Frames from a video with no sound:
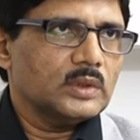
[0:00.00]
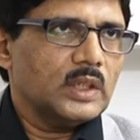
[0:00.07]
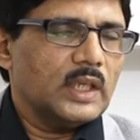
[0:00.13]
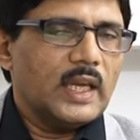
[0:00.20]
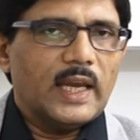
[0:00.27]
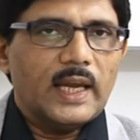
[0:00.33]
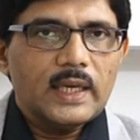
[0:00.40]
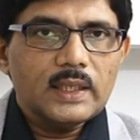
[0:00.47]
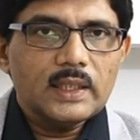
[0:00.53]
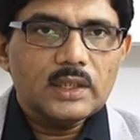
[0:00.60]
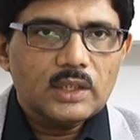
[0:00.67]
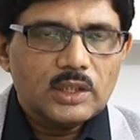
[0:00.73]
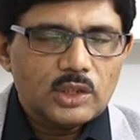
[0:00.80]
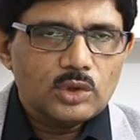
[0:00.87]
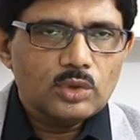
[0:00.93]
and the
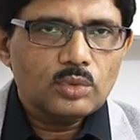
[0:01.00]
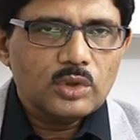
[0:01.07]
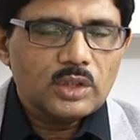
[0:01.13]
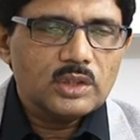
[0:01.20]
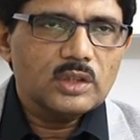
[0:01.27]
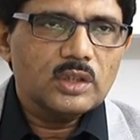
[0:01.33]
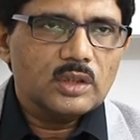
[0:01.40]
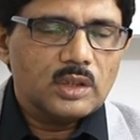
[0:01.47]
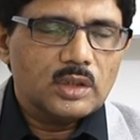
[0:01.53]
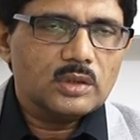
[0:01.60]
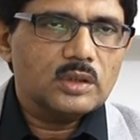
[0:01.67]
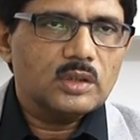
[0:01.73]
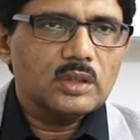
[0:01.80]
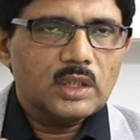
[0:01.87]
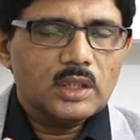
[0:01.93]
tissue
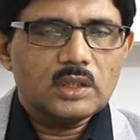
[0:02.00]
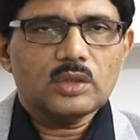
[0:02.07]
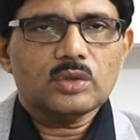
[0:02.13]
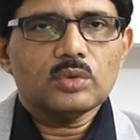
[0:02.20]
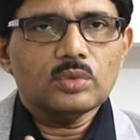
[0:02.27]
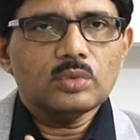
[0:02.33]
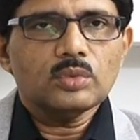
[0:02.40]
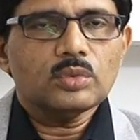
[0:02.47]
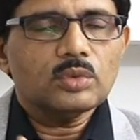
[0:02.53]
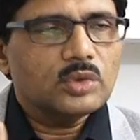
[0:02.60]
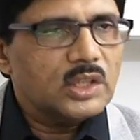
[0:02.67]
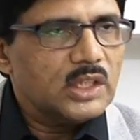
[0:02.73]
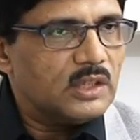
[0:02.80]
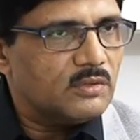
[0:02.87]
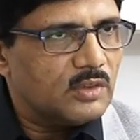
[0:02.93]
regeneration takes 2 to
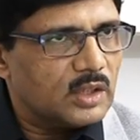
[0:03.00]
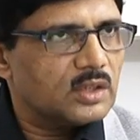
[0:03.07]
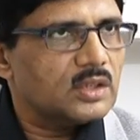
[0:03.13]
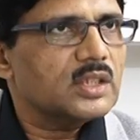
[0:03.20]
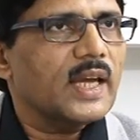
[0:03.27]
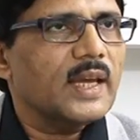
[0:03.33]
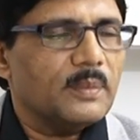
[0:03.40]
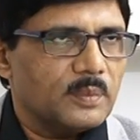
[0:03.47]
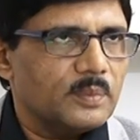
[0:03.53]
3 weeks time.